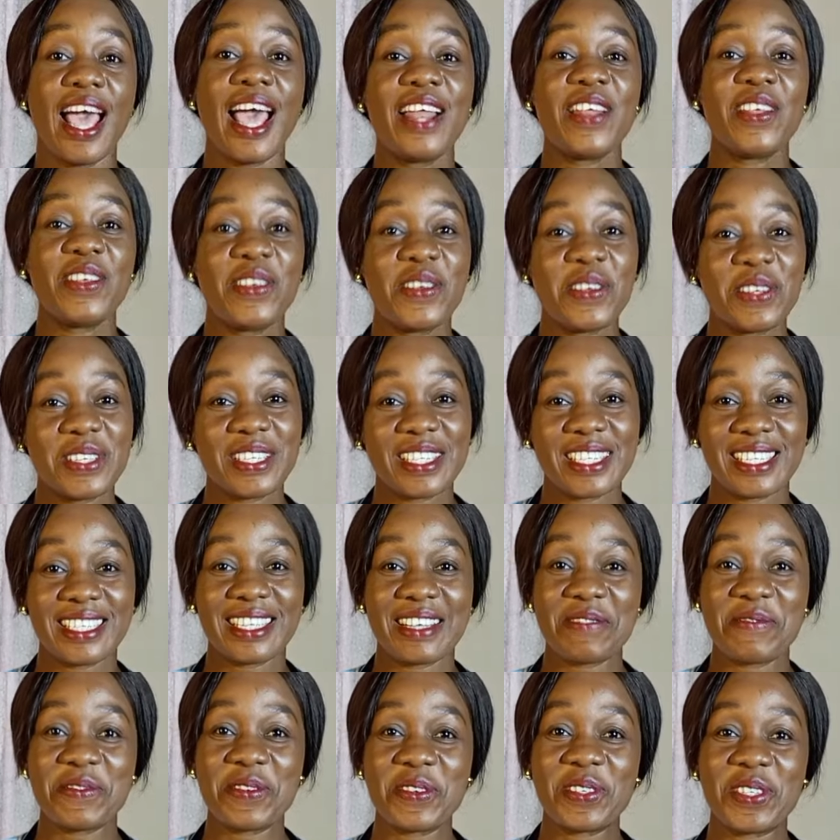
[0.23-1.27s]
Hello nurses
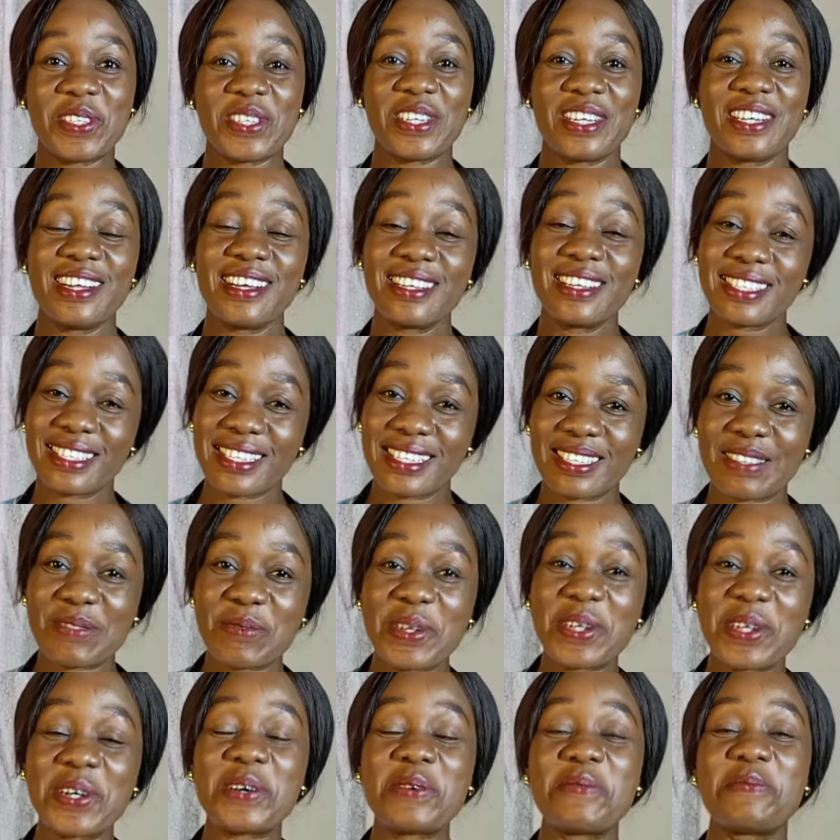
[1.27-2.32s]
and future nurses,
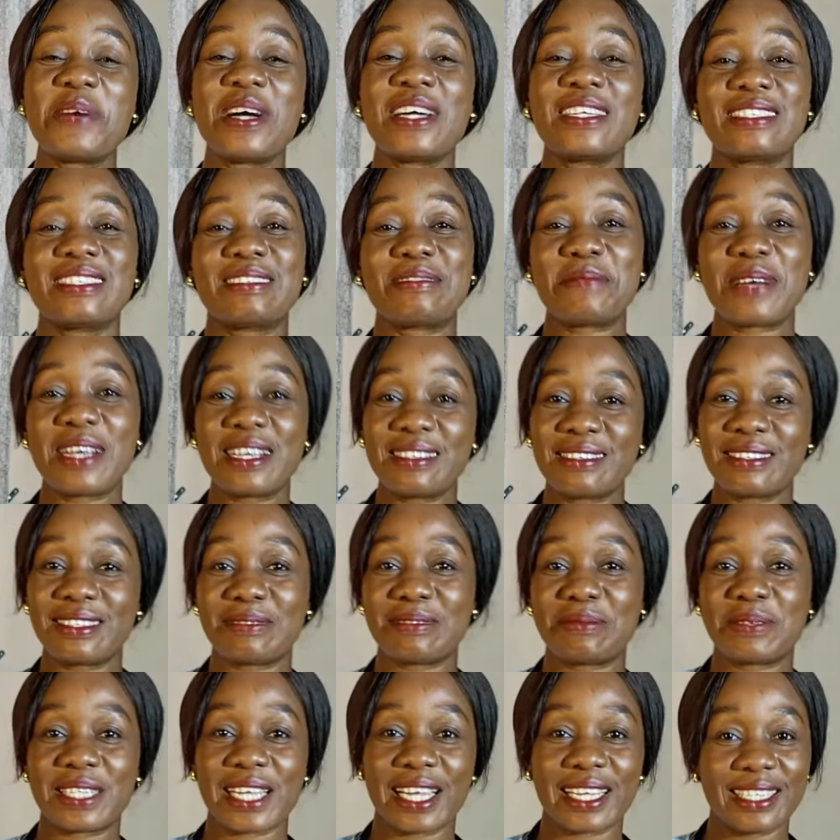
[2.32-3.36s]
welcome back to my
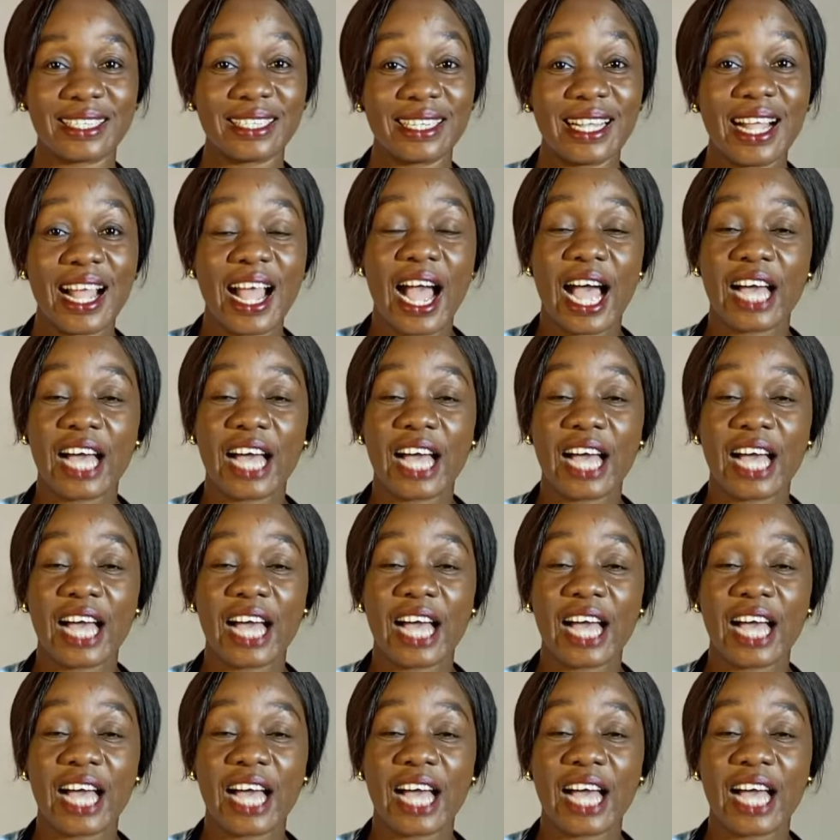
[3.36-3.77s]
YouTube channel,